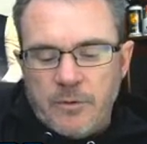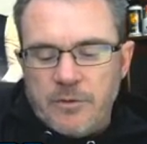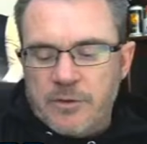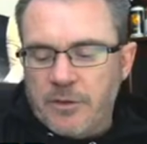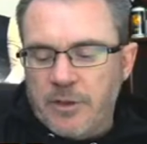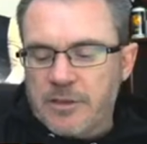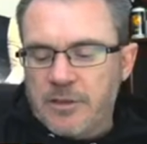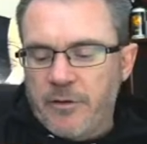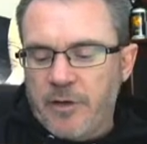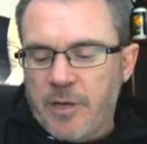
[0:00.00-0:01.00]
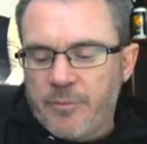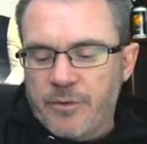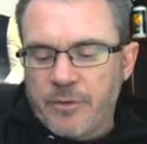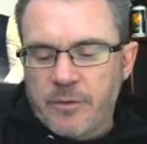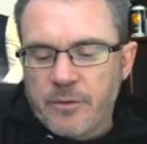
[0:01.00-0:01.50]
So let's load up
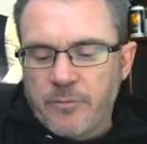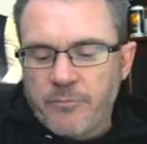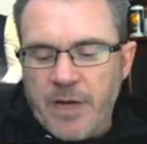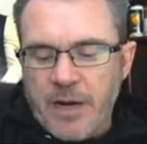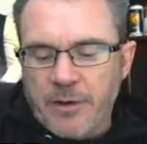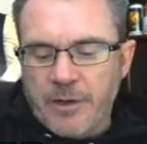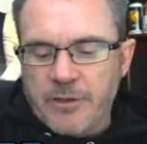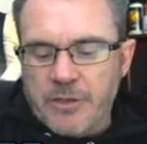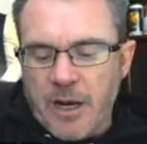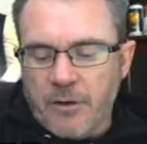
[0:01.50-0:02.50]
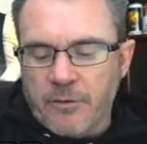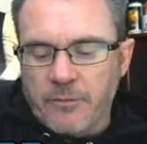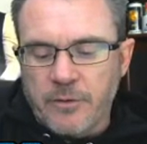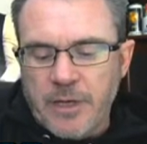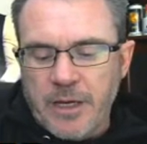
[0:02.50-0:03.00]
Pirate and Ninjago.
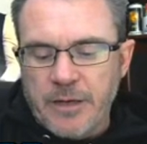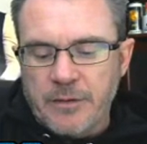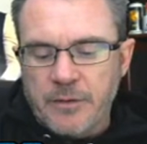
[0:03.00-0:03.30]
Okay.